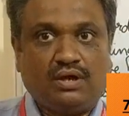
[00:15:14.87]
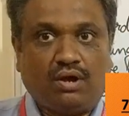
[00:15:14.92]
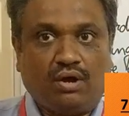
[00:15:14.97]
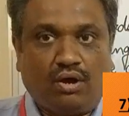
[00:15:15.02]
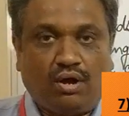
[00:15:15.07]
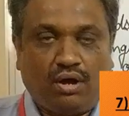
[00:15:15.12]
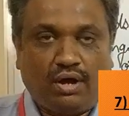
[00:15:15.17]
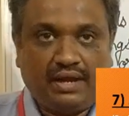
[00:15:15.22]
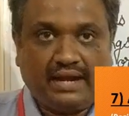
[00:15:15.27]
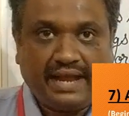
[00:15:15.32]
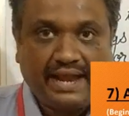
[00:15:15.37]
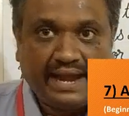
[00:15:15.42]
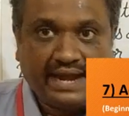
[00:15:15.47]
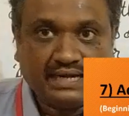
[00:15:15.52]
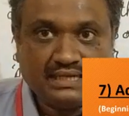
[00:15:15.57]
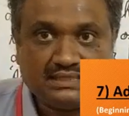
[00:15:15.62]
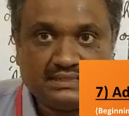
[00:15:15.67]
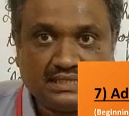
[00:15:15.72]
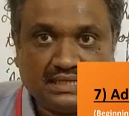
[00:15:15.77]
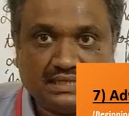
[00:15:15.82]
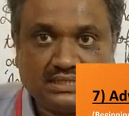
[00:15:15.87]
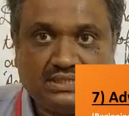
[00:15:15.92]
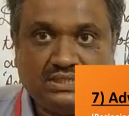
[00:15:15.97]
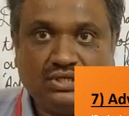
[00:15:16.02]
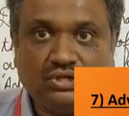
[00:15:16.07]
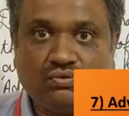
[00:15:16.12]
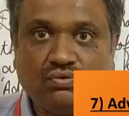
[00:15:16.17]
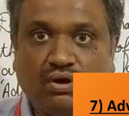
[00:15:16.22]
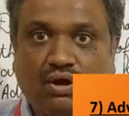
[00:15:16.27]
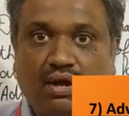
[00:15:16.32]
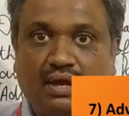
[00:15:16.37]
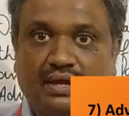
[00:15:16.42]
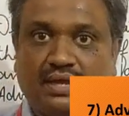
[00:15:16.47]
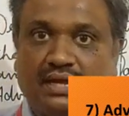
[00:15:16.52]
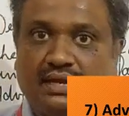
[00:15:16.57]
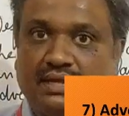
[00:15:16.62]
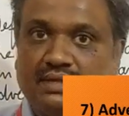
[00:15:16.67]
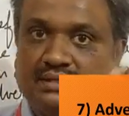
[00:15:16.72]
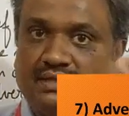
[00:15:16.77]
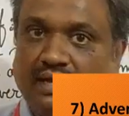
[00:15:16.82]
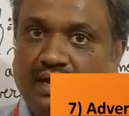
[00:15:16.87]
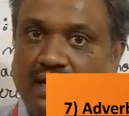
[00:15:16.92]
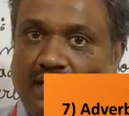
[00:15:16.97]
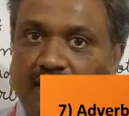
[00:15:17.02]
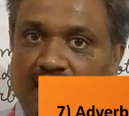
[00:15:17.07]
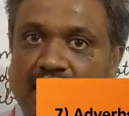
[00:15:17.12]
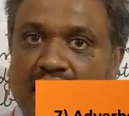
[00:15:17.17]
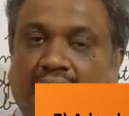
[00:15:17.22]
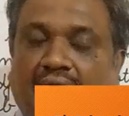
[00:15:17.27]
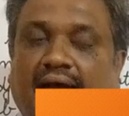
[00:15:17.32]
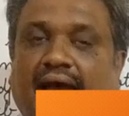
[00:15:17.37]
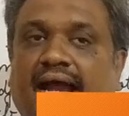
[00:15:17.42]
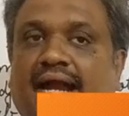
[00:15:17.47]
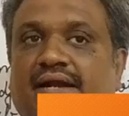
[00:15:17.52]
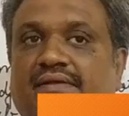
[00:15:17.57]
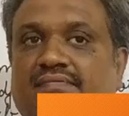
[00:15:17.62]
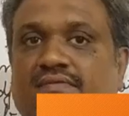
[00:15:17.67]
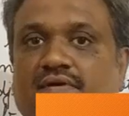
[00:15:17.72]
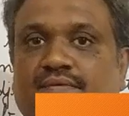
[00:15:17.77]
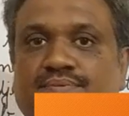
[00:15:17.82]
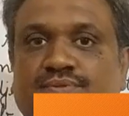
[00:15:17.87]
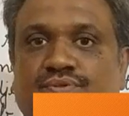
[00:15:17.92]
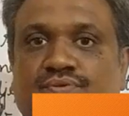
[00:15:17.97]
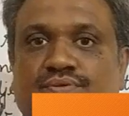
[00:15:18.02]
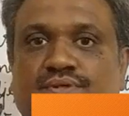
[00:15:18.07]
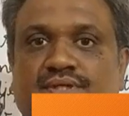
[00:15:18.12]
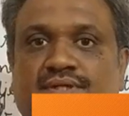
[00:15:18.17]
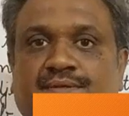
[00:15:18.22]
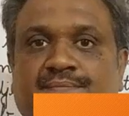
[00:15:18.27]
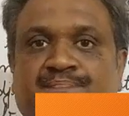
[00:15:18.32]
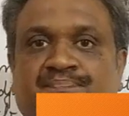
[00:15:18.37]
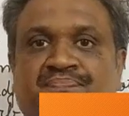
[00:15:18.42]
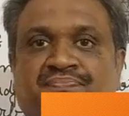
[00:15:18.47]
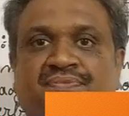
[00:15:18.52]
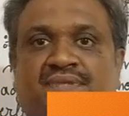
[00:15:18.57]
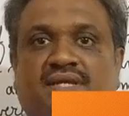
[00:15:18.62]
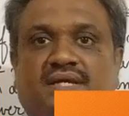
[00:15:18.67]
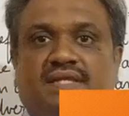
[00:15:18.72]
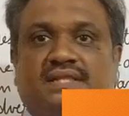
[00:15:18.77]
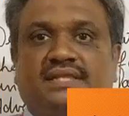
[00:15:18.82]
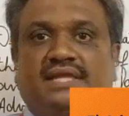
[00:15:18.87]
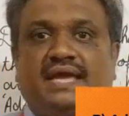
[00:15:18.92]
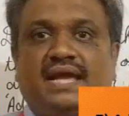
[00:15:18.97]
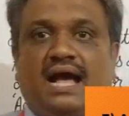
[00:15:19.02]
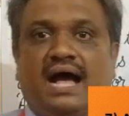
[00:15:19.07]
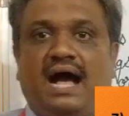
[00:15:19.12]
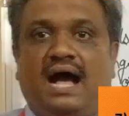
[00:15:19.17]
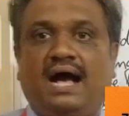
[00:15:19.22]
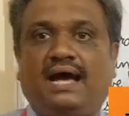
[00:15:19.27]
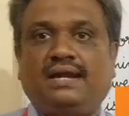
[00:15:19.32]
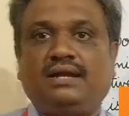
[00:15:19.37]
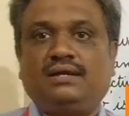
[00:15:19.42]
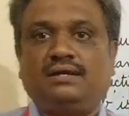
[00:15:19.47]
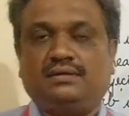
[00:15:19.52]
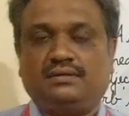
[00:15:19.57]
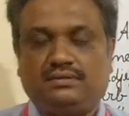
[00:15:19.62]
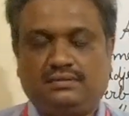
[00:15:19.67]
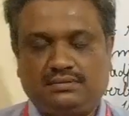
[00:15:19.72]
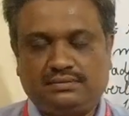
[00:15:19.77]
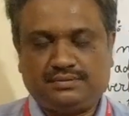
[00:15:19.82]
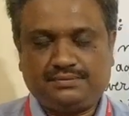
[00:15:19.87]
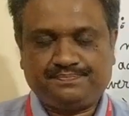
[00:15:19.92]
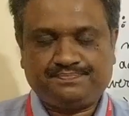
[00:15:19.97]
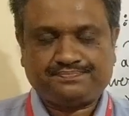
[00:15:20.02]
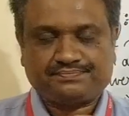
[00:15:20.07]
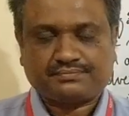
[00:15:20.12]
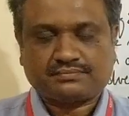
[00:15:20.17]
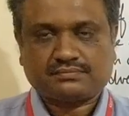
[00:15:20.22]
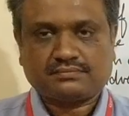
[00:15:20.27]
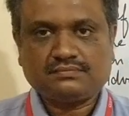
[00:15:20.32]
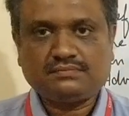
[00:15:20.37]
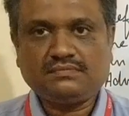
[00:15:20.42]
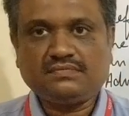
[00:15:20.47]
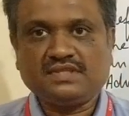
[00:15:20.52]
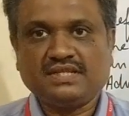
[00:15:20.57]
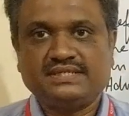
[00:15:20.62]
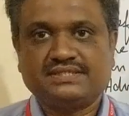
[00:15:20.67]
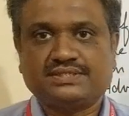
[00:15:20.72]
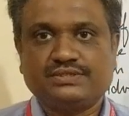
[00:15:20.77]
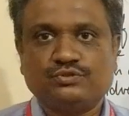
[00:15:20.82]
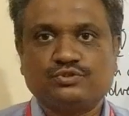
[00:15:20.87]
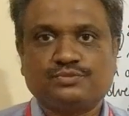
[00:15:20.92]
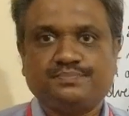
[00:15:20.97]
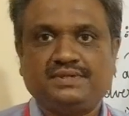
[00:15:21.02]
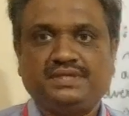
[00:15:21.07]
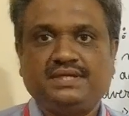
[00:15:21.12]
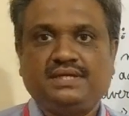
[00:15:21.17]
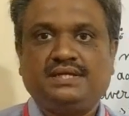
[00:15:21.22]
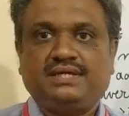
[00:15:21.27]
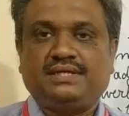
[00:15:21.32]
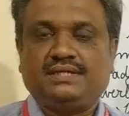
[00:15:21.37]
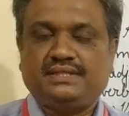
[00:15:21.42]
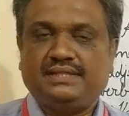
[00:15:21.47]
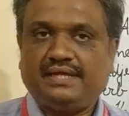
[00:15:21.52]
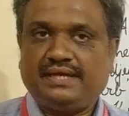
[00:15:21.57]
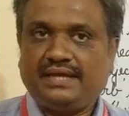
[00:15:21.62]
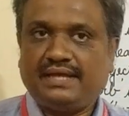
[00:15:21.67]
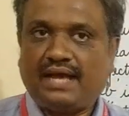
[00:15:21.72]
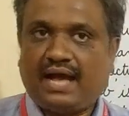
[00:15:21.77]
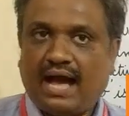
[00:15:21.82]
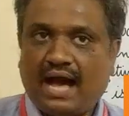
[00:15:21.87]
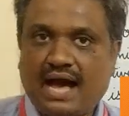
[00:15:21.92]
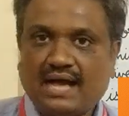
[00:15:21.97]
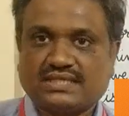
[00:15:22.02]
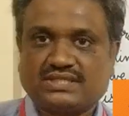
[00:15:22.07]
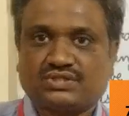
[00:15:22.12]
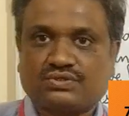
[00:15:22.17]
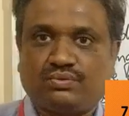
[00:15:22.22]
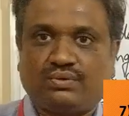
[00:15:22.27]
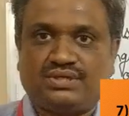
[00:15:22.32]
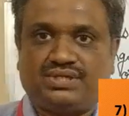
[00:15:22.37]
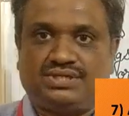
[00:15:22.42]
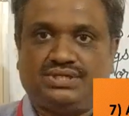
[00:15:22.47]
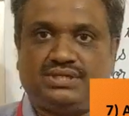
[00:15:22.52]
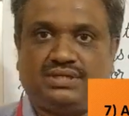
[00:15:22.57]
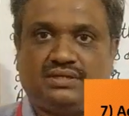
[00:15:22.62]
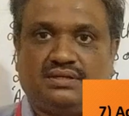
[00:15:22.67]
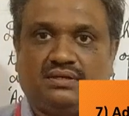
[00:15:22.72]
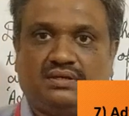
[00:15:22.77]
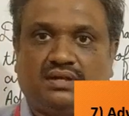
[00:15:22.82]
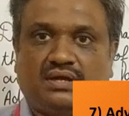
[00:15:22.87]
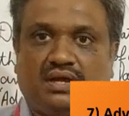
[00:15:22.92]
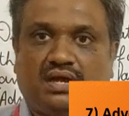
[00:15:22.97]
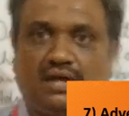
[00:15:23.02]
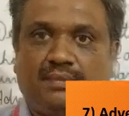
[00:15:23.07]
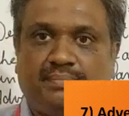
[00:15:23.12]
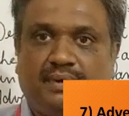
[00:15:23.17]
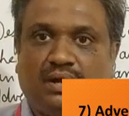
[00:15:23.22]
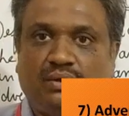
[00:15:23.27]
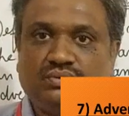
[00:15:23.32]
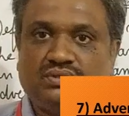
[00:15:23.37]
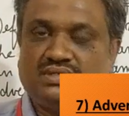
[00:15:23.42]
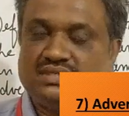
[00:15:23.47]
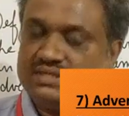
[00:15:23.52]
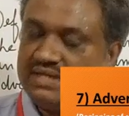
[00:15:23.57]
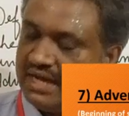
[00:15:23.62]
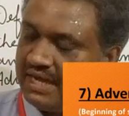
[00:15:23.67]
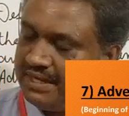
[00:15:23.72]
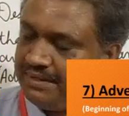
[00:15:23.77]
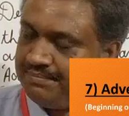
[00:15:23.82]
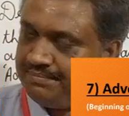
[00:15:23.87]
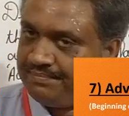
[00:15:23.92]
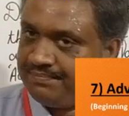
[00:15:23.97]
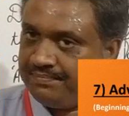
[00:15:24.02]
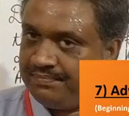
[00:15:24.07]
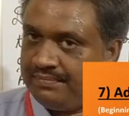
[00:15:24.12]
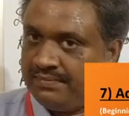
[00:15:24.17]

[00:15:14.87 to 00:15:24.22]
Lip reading: Or adjective or another adverb student. They are, excuse me, they ask question about time,